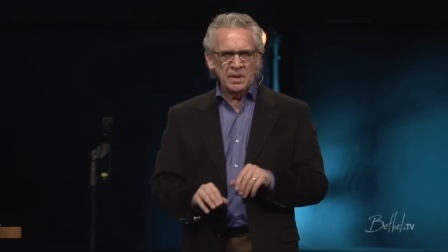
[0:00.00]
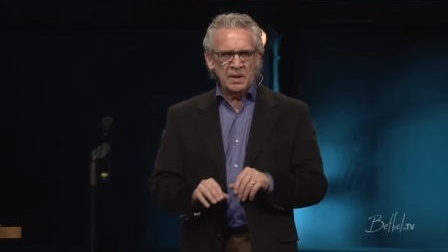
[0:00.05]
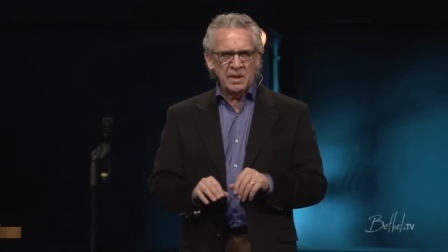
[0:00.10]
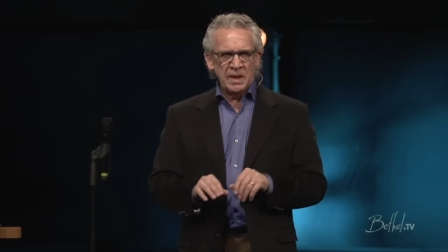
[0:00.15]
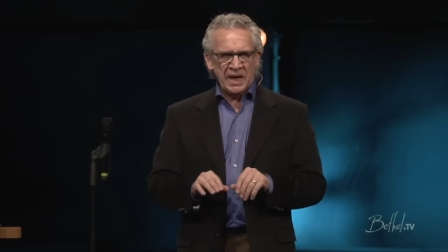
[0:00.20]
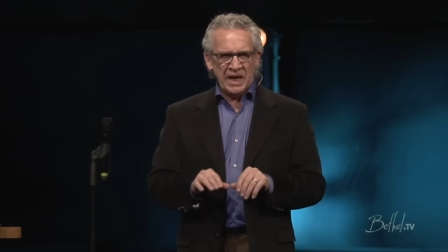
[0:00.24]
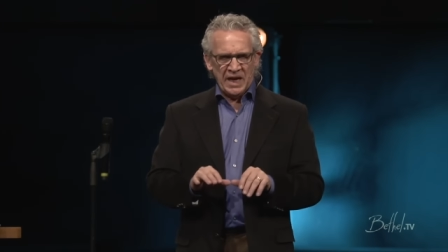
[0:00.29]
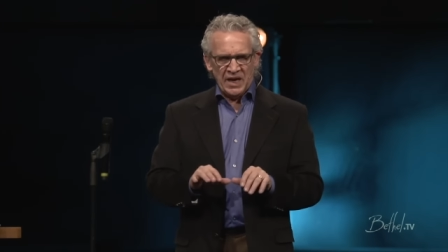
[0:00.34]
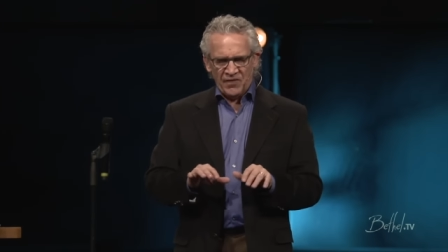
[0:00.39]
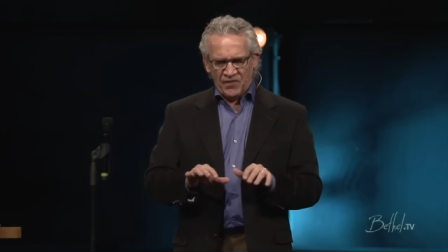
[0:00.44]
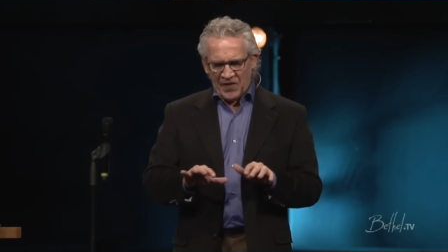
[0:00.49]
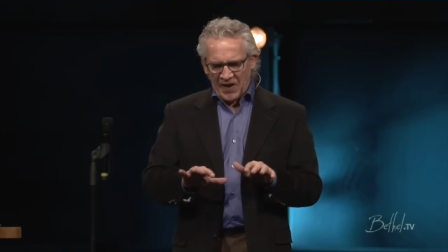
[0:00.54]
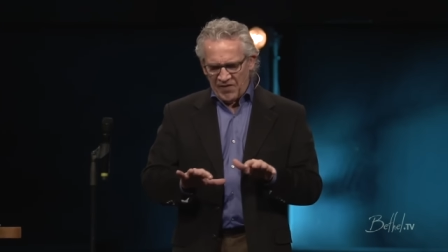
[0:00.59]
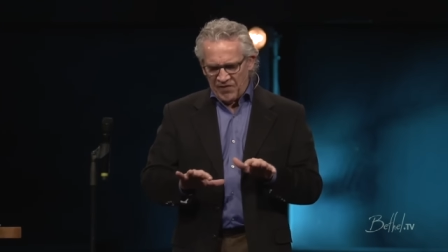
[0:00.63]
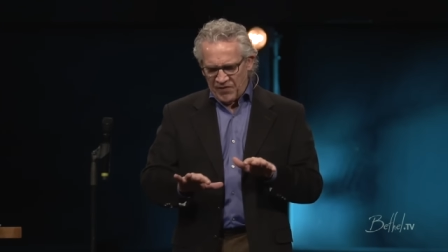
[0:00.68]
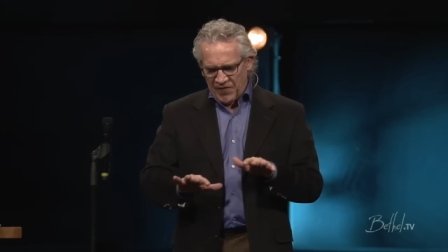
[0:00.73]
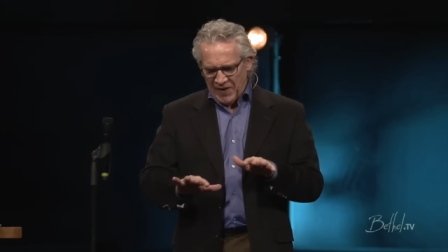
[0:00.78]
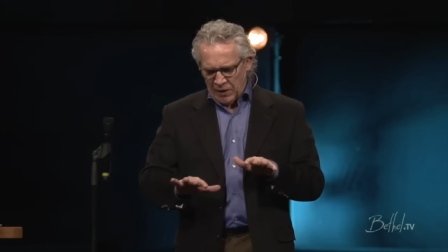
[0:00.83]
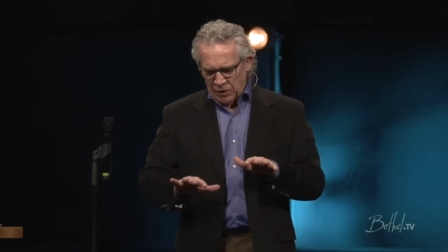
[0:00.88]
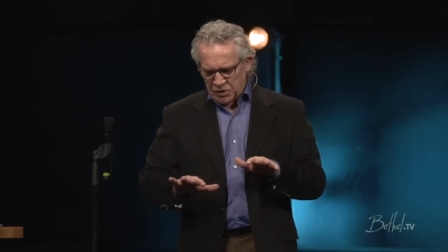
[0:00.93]
And if I
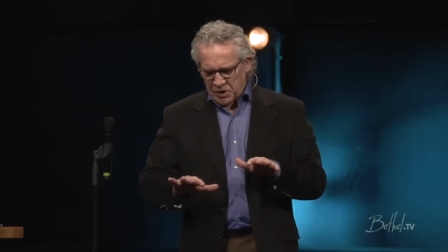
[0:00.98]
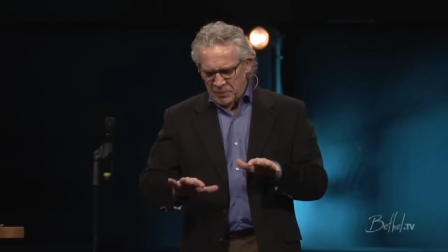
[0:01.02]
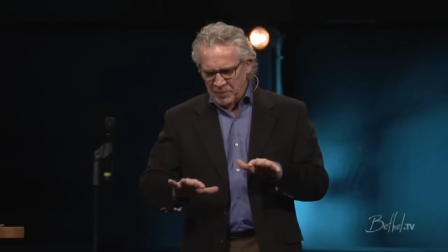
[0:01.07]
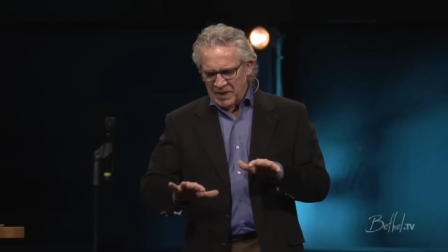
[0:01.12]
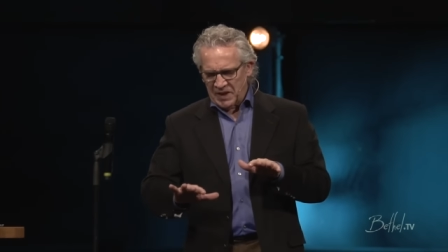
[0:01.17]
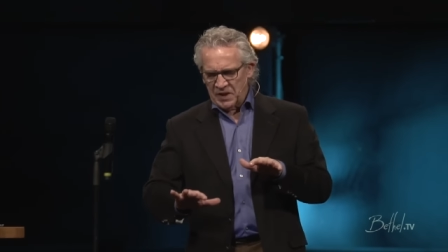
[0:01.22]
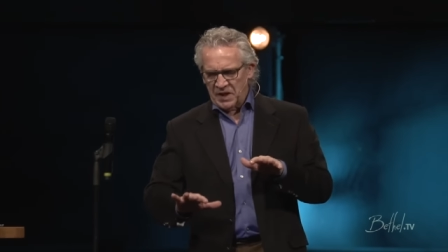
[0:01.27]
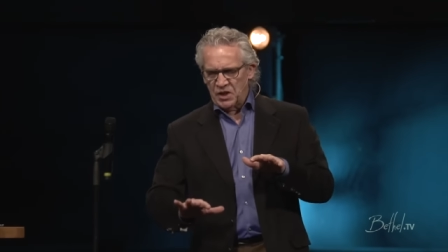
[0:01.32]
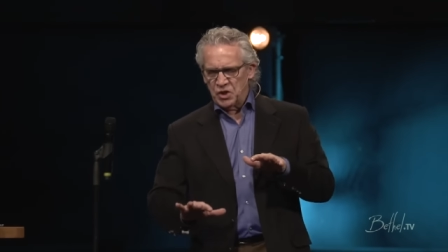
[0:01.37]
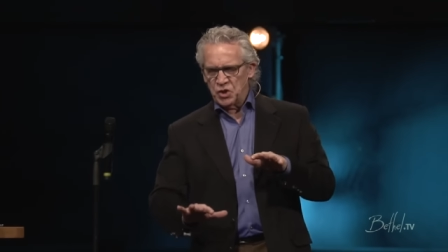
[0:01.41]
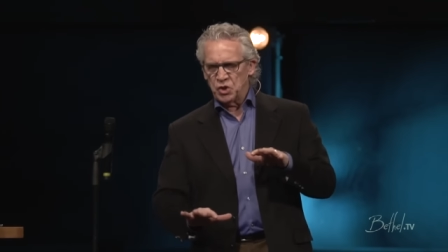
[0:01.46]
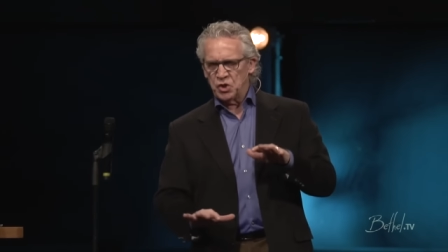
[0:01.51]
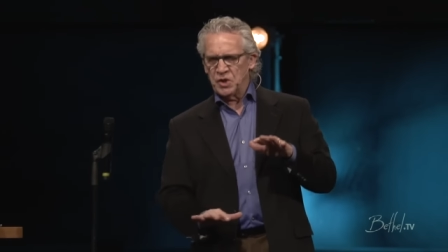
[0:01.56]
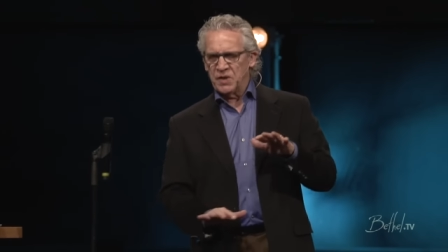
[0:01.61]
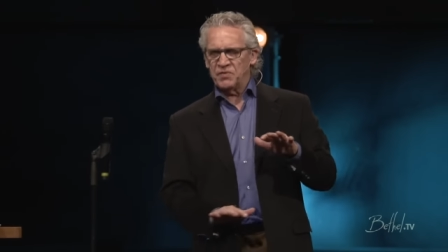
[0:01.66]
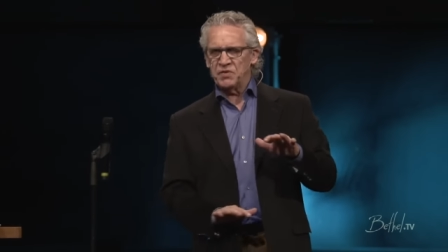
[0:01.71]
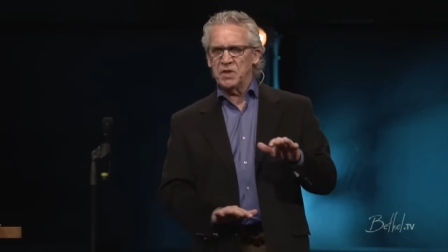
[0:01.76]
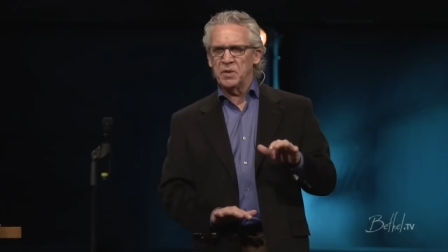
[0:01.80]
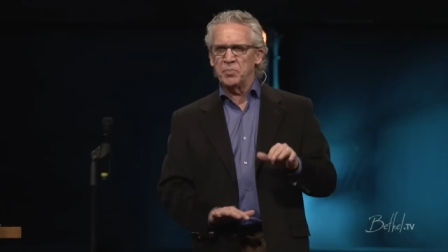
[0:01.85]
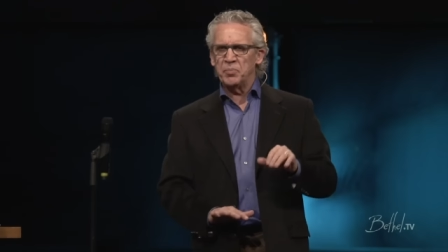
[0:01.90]
fail to make that
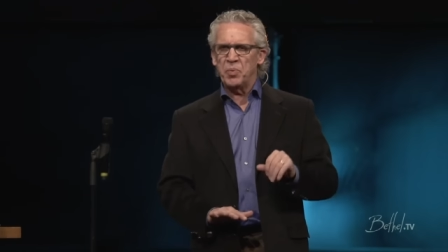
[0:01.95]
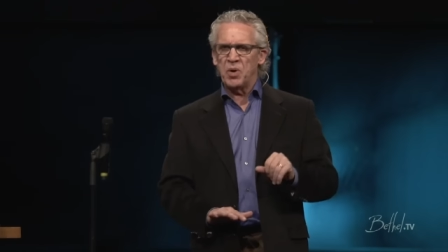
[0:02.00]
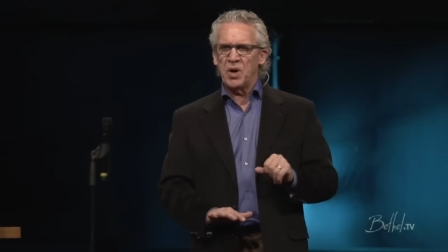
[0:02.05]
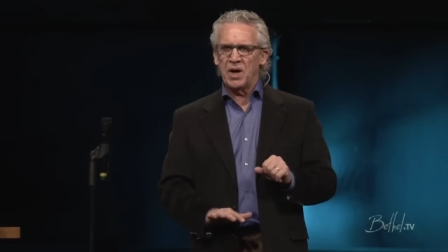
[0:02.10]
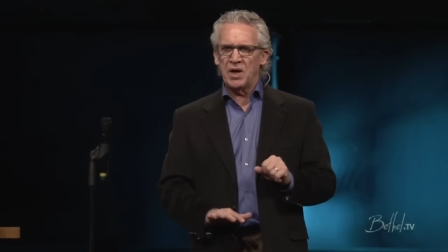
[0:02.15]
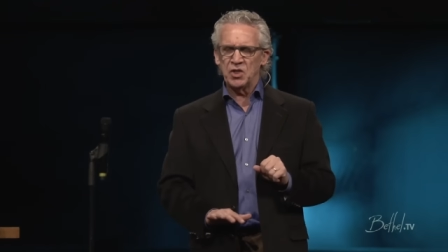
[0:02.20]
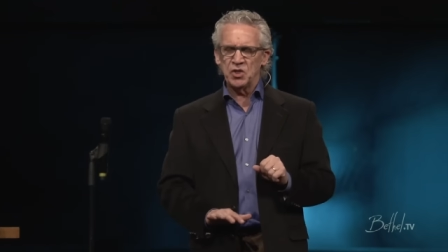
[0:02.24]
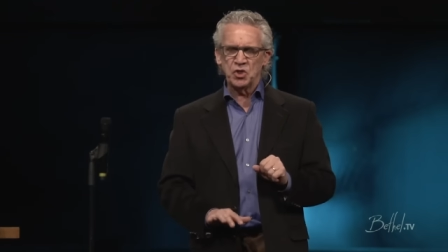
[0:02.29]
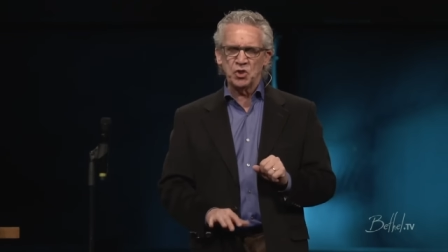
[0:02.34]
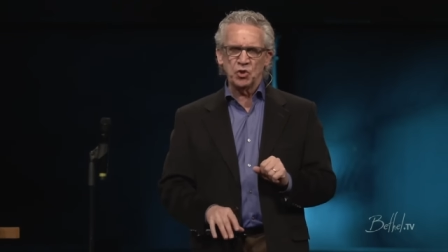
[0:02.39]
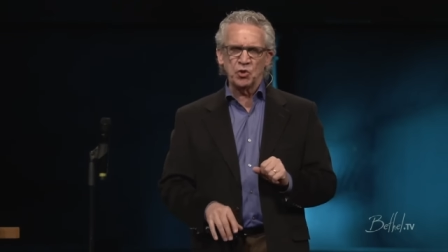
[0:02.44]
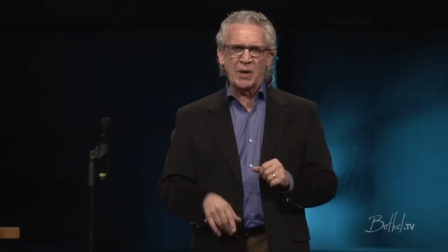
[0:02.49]
shift in posture,